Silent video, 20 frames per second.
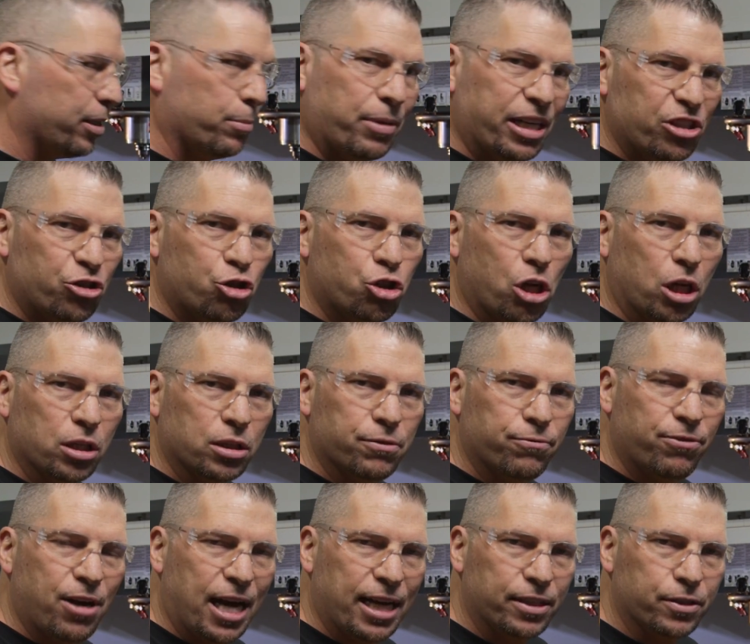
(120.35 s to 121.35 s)
in my Schunk
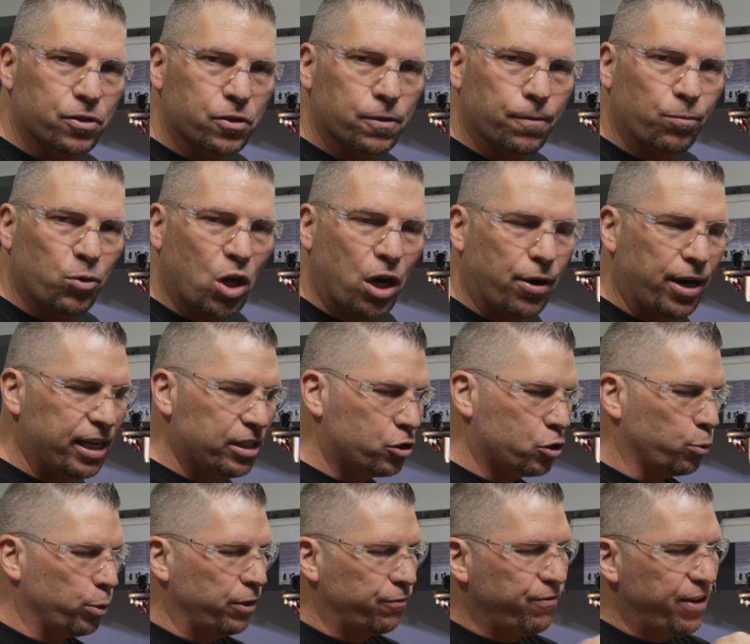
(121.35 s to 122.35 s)
vise. All right,
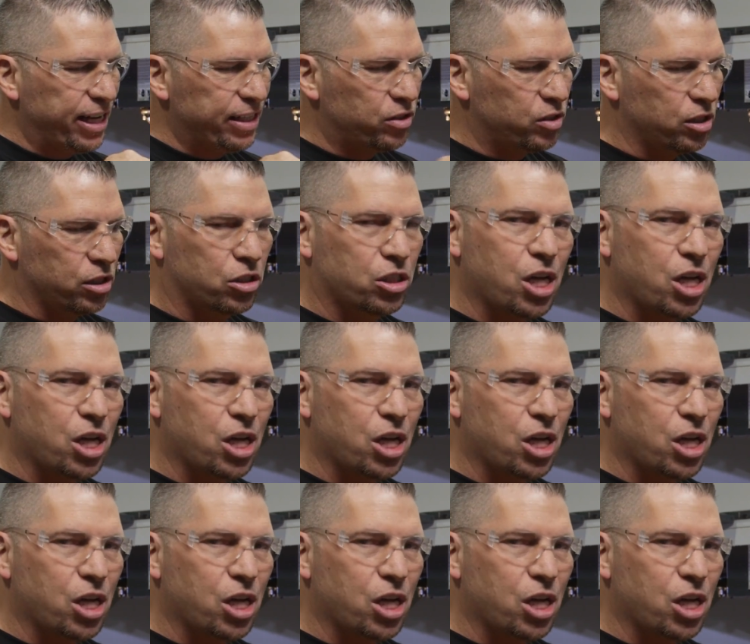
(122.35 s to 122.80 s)
so we face the